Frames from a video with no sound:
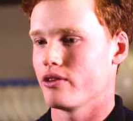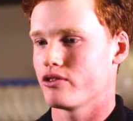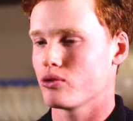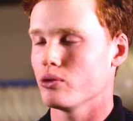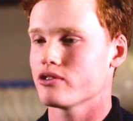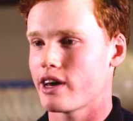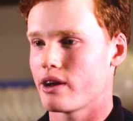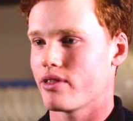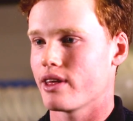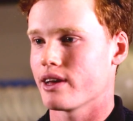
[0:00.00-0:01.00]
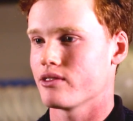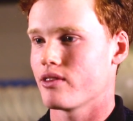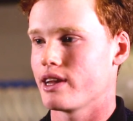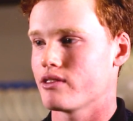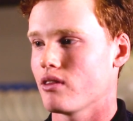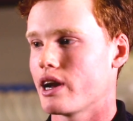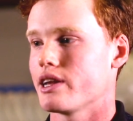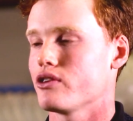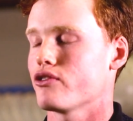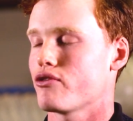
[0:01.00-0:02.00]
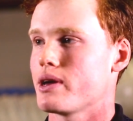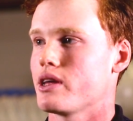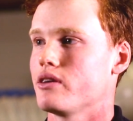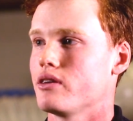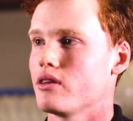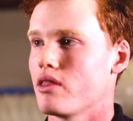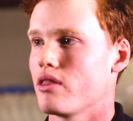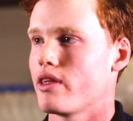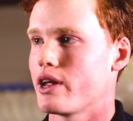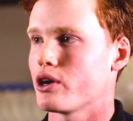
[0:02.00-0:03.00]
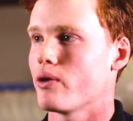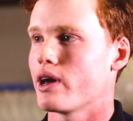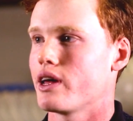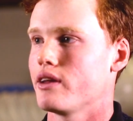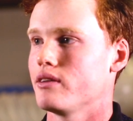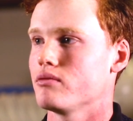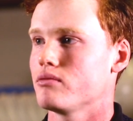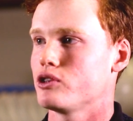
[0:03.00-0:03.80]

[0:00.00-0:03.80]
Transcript: the school side of things, then it's a lot easier for me to then go ahead and